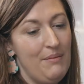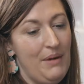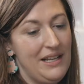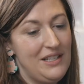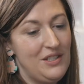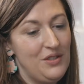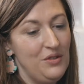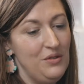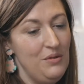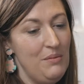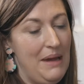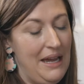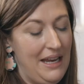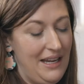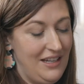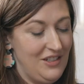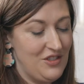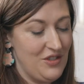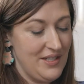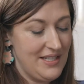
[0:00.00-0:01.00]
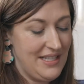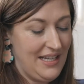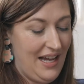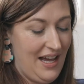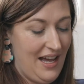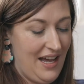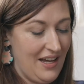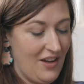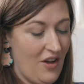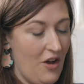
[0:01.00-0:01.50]
My two main interests
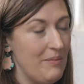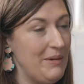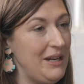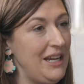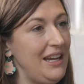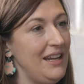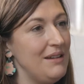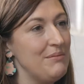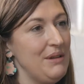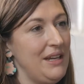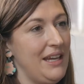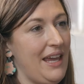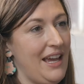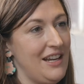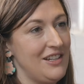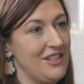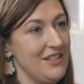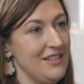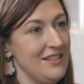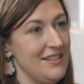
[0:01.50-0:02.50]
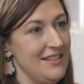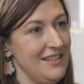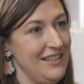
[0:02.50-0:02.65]
are comedy and being anxious,